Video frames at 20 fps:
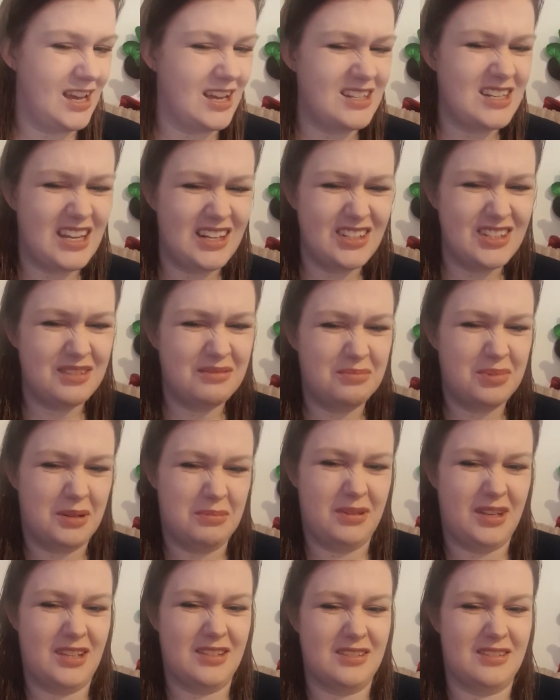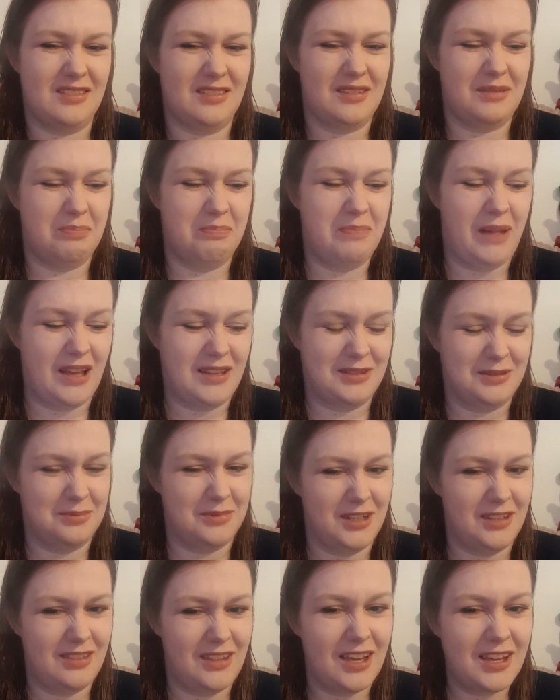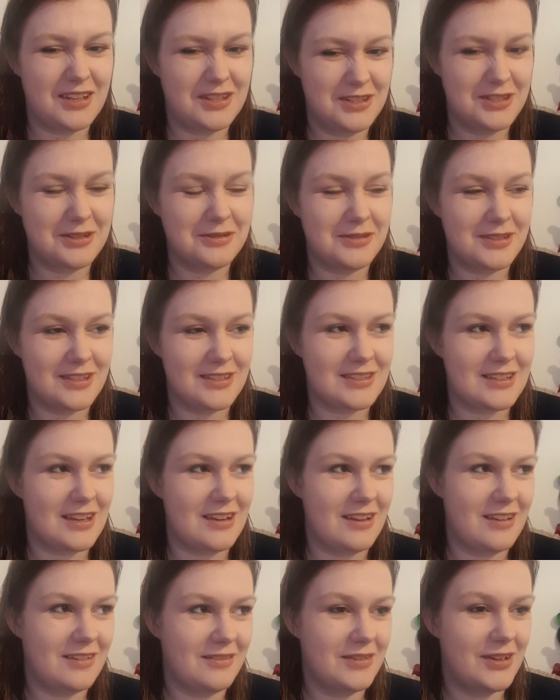Attention probably isn't the best word I could use, is it?